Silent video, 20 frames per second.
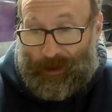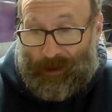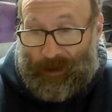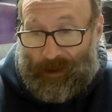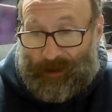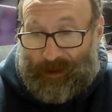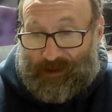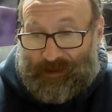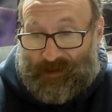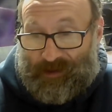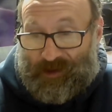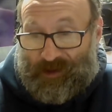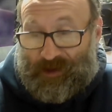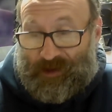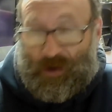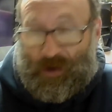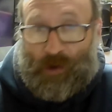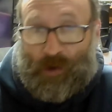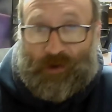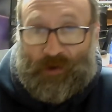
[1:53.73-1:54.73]
It's
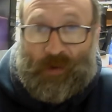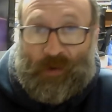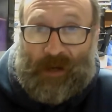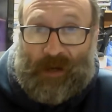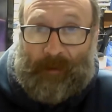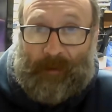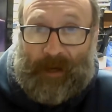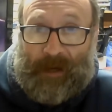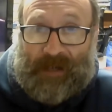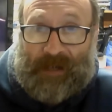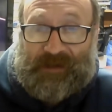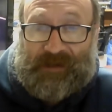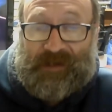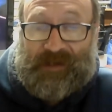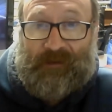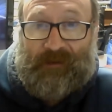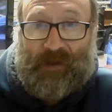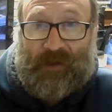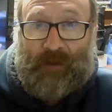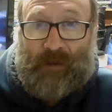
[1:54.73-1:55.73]
just gone 20 past
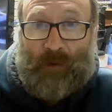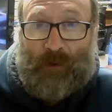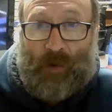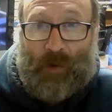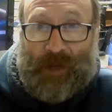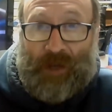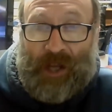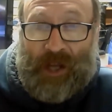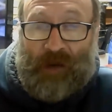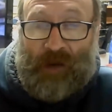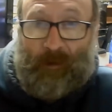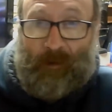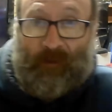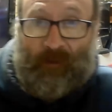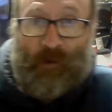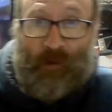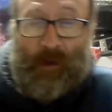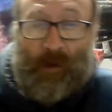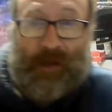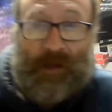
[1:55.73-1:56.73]
7 in the morning here, and
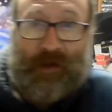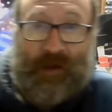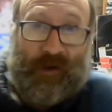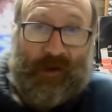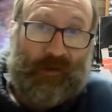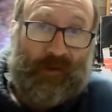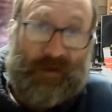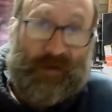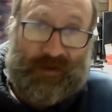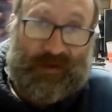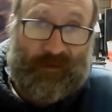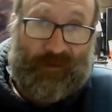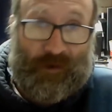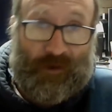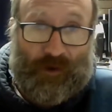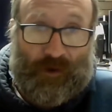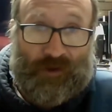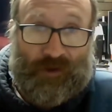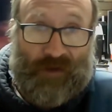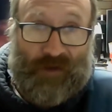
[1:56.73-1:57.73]
before we get into the rest of the
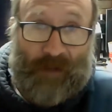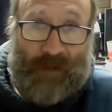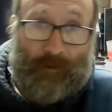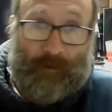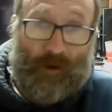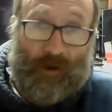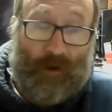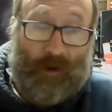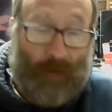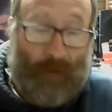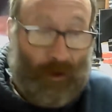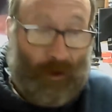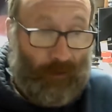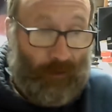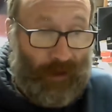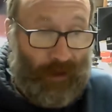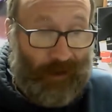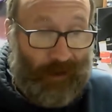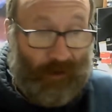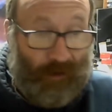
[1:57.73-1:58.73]
Tuesday
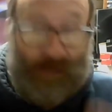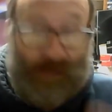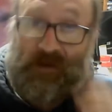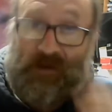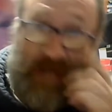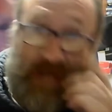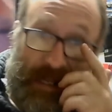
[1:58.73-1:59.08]
promo, and I can